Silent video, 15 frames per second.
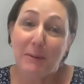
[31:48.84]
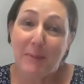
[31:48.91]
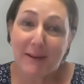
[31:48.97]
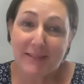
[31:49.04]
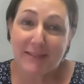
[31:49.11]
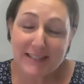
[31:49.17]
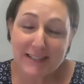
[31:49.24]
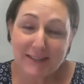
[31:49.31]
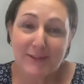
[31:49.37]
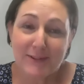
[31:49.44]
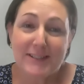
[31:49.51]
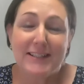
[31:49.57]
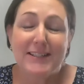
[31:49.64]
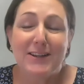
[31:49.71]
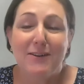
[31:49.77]
about the
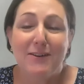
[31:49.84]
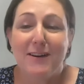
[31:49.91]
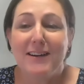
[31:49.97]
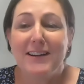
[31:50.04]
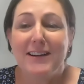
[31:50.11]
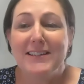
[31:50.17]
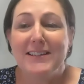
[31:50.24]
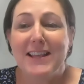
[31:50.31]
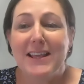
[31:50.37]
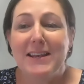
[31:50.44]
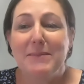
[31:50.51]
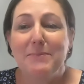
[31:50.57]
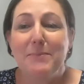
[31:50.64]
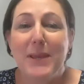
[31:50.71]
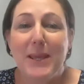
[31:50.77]
differences is that
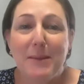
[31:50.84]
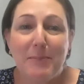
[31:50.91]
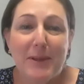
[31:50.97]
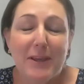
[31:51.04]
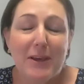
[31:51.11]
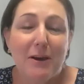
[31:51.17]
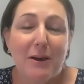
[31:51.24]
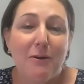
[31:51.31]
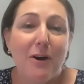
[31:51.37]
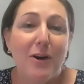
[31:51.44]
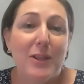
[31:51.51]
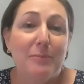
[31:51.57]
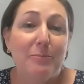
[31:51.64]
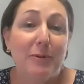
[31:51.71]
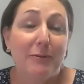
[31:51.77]
PPO
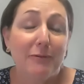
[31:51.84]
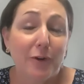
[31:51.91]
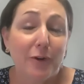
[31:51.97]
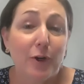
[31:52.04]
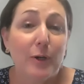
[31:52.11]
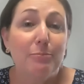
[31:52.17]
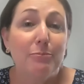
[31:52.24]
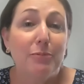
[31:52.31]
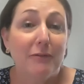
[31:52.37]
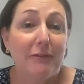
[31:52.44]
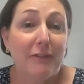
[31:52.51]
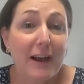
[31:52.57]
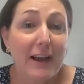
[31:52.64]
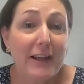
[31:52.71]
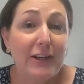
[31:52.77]
are the preferred
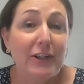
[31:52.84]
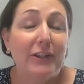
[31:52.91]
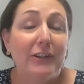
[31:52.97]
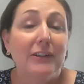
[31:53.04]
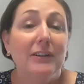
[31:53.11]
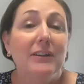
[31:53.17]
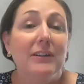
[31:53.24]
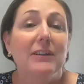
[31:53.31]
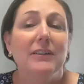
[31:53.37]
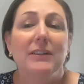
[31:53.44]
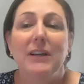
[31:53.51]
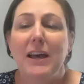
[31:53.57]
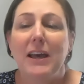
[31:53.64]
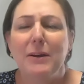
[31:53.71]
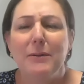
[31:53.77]
provider.
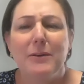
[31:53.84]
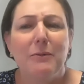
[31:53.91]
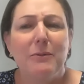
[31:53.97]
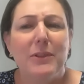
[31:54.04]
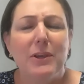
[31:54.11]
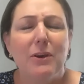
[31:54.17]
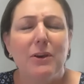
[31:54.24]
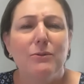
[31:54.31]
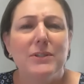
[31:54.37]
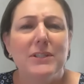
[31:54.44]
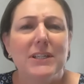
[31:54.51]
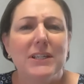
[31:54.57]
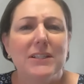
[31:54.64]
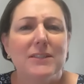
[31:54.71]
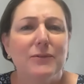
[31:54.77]
I don't know what the O
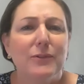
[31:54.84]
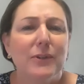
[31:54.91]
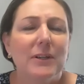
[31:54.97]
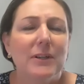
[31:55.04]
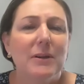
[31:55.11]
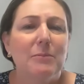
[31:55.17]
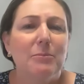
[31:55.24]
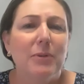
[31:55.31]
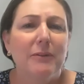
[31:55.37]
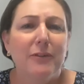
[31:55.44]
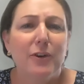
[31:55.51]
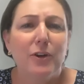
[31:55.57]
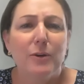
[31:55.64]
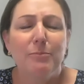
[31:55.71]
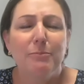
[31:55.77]
stands for.
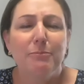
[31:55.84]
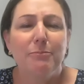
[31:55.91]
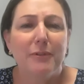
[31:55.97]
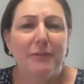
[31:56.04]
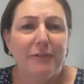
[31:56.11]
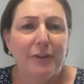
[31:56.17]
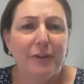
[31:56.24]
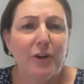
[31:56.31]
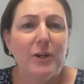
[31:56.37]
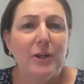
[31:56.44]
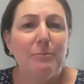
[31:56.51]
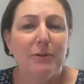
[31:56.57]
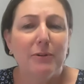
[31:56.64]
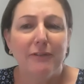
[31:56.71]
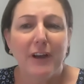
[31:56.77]
Preferred
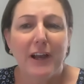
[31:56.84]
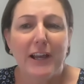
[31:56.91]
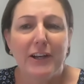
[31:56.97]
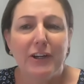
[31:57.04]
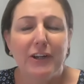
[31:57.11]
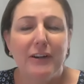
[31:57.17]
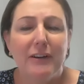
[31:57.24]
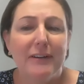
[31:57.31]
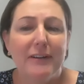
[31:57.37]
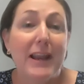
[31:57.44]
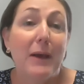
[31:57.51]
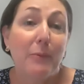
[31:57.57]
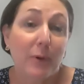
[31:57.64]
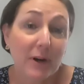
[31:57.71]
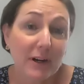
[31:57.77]
provider
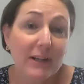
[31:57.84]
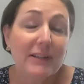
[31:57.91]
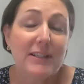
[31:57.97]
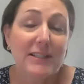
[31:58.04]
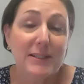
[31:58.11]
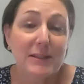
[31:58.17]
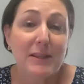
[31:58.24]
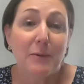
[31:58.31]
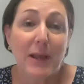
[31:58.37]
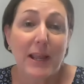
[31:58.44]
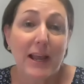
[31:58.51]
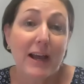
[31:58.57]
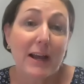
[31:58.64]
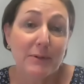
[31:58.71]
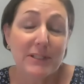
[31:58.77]
network is the way
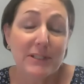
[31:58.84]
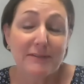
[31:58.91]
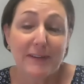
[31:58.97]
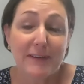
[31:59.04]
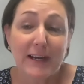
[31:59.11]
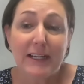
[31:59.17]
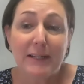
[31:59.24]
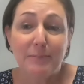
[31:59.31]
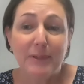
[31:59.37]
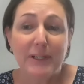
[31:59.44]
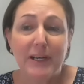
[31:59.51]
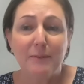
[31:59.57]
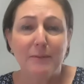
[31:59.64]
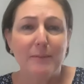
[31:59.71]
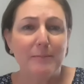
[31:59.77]
I would define it, but
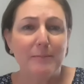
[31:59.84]
I